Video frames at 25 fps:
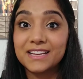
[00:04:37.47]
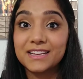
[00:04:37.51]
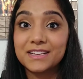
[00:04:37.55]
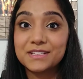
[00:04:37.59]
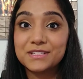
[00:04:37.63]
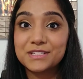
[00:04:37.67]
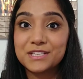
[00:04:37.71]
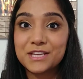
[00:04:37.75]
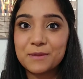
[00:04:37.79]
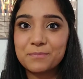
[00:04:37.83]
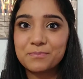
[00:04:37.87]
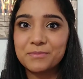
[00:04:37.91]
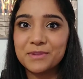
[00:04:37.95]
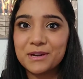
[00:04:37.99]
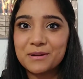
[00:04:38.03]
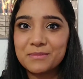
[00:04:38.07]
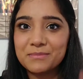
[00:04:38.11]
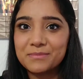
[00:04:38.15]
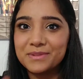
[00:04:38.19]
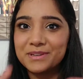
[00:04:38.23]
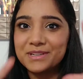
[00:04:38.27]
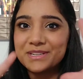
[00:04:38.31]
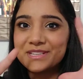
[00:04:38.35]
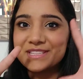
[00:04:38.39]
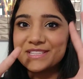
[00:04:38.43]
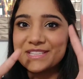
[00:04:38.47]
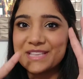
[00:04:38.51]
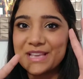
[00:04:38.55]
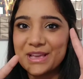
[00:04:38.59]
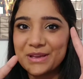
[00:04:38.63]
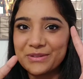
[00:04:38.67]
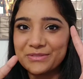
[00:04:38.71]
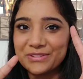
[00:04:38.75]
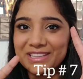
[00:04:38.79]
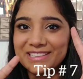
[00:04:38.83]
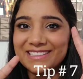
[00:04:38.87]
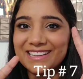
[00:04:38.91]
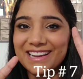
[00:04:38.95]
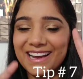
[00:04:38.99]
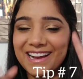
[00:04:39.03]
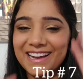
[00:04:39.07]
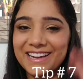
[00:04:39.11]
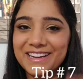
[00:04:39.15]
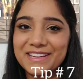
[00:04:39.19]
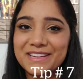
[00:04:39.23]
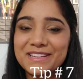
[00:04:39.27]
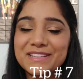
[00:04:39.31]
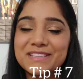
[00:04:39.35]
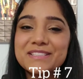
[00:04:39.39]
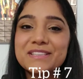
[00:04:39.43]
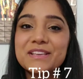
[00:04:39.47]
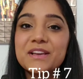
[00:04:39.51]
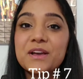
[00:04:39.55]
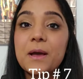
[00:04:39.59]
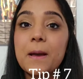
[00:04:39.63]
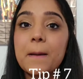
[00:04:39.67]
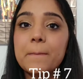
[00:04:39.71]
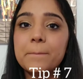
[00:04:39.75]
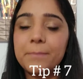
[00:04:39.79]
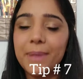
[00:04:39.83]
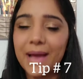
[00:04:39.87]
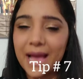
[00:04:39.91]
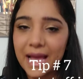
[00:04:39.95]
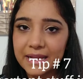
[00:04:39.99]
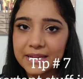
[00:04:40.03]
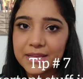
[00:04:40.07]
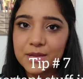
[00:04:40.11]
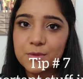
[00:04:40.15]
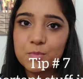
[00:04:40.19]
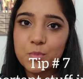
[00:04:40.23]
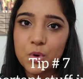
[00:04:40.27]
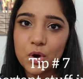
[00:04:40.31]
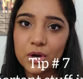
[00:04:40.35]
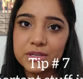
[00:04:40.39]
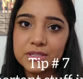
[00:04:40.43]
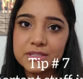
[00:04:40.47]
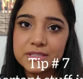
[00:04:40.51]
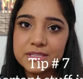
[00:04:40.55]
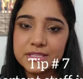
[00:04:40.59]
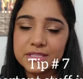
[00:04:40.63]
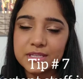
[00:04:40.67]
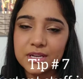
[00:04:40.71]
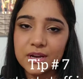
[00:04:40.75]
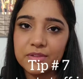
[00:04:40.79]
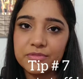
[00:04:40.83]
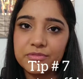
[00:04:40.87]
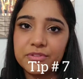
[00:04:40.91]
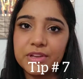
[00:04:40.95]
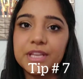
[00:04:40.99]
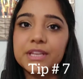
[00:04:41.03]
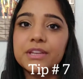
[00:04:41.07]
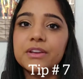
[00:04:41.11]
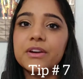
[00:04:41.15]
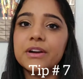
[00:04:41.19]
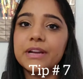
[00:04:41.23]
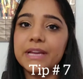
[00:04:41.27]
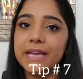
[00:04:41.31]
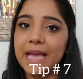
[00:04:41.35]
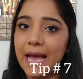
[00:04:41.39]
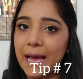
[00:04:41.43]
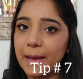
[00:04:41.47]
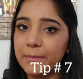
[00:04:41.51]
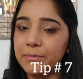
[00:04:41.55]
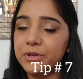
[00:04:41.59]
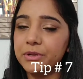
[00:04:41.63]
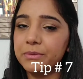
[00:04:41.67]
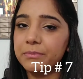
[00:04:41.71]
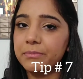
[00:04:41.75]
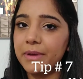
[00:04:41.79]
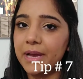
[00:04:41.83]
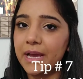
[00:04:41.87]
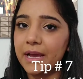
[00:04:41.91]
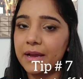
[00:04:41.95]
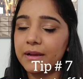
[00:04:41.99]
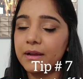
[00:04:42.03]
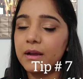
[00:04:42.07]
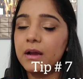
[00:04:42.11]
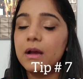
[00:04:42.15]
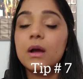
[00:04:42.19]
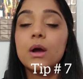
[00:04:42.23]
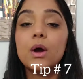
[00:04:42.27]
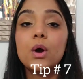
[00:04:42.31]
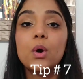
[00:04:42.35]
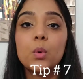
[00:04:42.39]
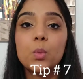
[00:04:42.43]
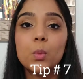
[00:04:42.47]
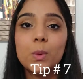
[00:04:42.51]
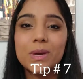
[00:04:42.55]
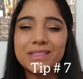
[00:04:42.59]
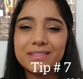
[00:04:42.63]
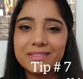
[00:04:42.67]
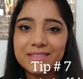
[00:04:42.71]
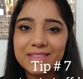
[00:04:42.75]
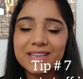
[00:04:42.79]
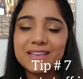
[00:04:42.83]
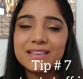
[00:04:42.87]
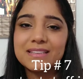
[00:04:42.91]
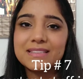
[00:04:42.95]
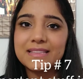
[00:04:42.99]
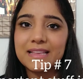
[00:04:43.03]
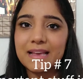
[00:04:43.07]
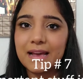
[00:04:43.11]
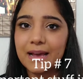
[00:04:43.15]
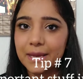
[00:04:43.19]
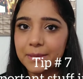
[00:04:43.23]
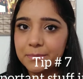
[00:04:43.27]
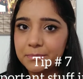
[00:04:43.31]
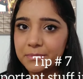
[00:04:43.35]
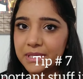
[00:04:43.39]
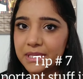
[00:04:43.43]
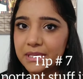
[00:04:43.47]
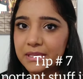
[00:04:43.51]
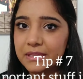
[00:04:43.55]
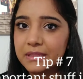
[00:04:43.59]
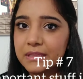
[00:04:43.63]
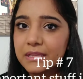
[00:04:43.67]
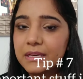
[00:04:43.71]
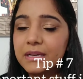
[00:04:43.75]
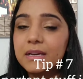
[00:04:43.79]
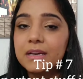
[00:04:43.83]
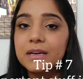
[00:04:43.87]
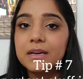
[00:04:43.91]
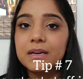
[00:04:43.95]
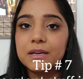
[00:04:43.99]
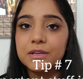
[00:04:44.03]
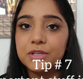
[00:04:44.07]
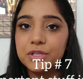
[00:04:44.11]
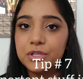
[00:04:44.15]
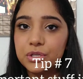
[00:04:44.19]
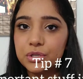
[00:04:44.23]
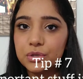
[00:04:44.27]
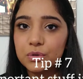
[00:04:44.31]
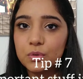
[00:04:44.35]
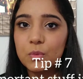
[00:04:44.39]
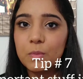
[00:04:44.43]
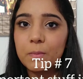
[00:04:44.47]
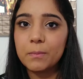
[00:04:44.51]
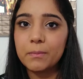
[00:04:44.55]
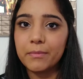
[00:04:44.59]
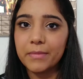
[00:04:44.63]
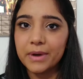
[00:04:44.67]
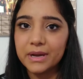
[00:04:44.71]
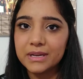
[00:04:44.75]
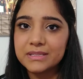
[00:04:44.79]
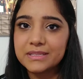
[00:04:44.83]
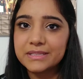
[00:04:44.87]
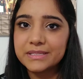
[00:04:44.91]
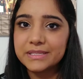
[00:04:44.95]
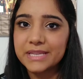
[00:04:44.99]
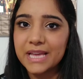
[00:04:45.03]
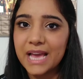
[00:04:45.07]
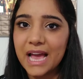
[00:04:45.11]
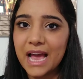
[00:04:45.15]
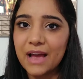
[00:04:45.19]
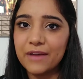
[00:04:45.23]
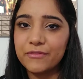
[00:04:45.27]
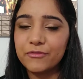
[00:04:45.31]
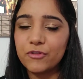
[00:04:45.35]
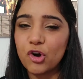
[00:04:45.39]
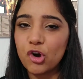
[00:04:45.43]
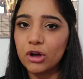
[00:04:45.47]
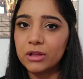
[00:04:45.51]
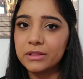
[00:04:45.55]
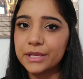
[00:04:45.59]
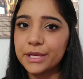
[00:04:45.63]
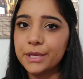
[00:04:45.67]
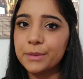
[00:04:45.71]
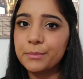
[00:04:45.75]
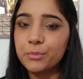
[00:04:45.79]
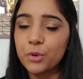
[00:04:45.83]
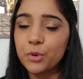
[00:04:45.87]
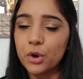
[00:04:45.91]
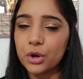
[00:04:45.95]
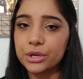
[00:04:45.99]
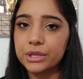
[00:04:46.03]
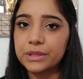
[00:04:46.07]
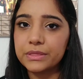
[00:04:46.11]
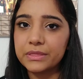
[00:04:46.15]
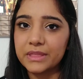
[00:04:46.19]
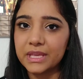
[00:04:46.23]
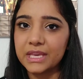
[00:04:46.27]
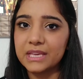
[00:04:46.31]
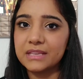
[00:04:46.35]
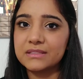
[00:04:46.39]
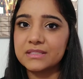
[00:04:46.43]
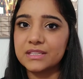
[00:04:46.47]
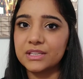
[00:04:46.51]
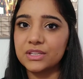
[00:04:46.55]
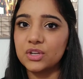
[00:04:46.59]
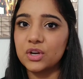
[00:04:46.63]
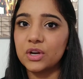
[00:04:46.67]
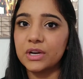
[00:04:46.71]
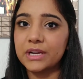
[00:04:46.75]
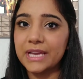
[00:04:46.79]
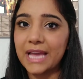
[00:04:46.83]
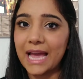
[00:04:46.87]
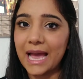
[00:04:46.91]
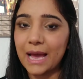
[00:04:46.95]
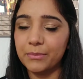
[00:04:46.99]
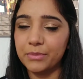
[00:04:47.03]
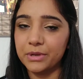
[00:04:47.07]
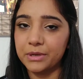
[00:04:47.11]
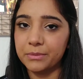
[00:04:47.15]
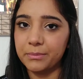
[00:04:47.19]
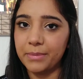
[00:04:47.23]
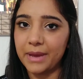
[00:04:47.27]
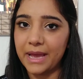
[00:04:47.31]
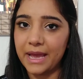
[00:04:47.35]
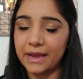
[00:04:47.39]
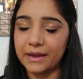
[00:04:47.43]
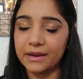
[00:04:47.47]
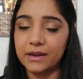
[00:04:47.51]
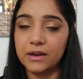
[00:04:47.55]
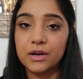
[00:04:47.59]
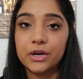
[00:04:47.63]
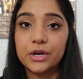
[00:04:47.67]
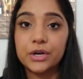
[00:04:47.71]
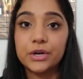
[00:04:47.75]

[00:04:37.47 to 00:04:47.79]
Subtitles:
Tip number 7, guys, pack important stuff in your cabin bag. With this, I mean you must have all the important things in your cabin bag.